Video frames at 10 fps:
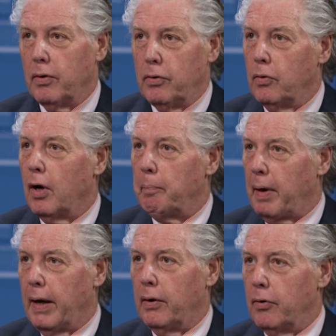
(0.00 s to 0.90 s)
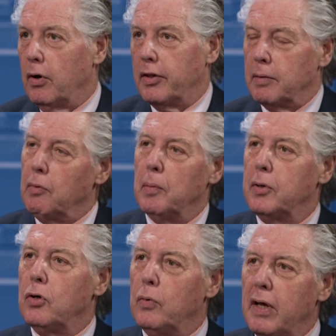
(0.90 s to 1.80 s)
you got paid or not. The moment
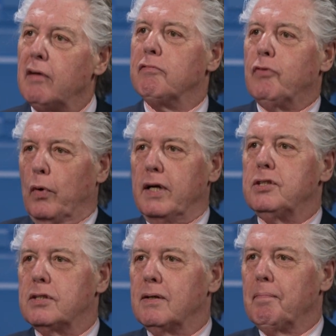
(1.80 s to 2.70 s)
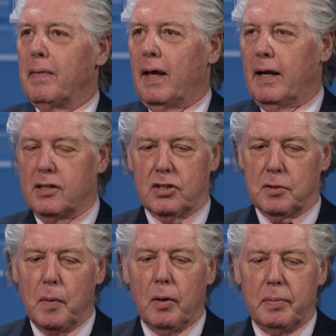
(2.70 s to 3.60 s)
you invoice, and as a
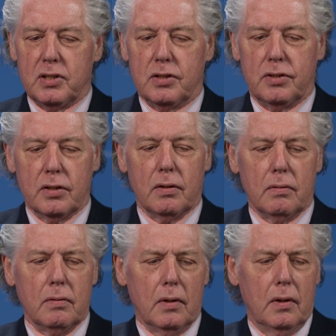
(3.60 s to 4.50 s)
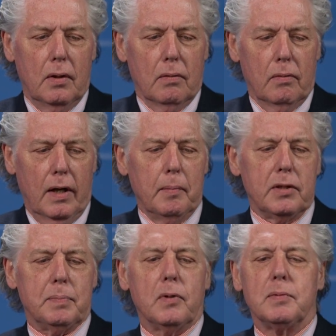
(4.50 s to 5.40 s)
small business, you go, well, how am I
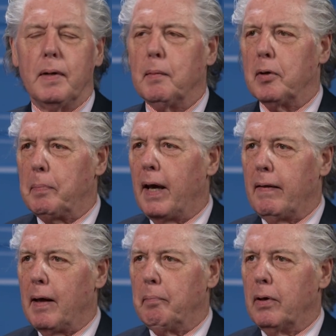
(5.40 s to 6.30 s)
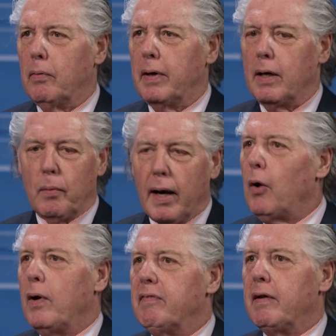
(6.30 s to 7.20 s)
supposed to be able to pay that bill right now when I
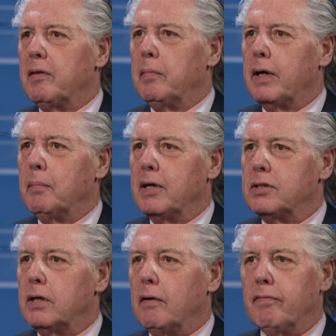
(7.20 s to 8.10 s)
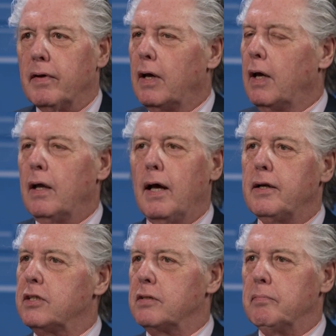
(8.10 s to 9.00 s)
don't even have the money myself? That
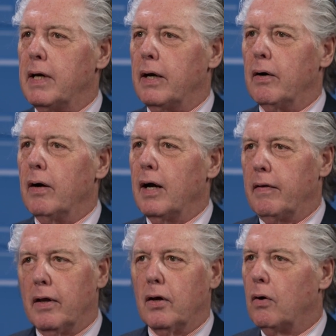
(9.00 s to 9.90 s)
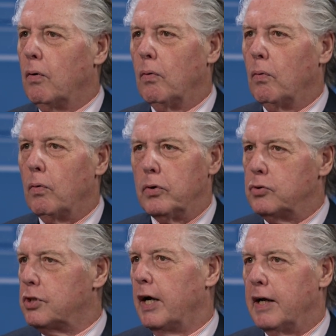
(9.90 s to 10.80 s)
doesn't matter. And they go, well, you
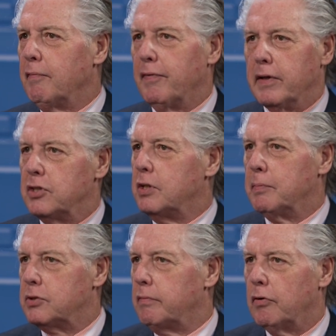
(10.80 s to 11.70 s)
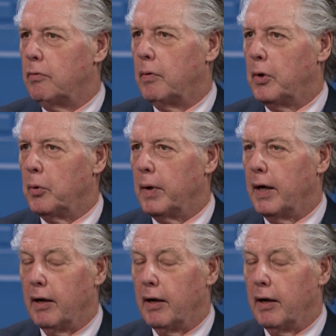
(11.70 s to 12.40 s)
signed up for this. You must have known what you were getting